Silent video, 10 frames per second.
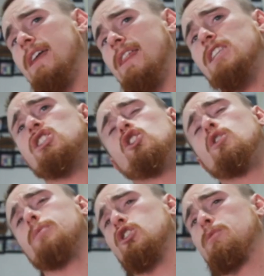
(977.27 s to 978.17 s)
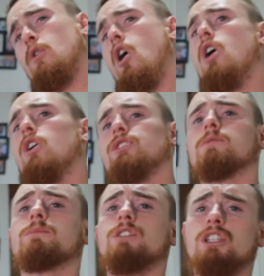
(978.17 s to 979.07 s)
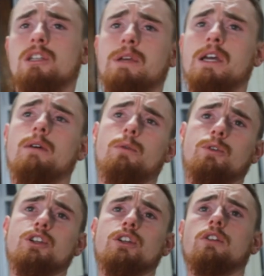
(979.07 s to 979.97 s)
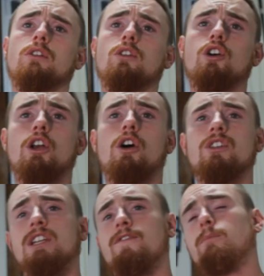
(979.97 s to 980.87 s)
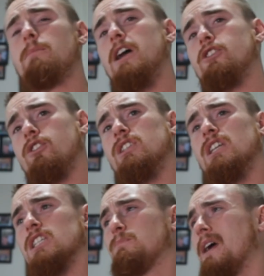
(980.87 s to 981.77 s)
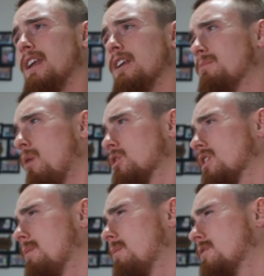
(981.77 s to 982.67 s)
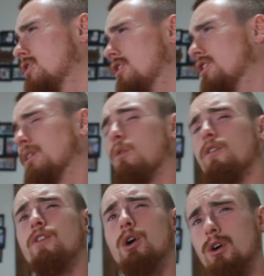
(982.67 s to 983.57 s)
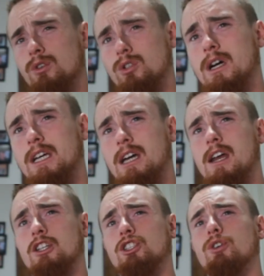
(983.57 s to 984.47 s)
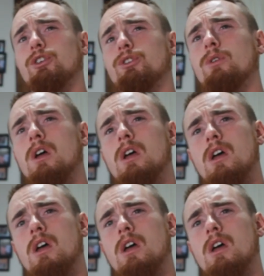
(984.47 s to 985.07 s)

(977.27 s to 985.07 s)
And that's super, super awesome, just to be able to look at all these different metrics and expand them. I wish I should have done more photos so I could kind of show you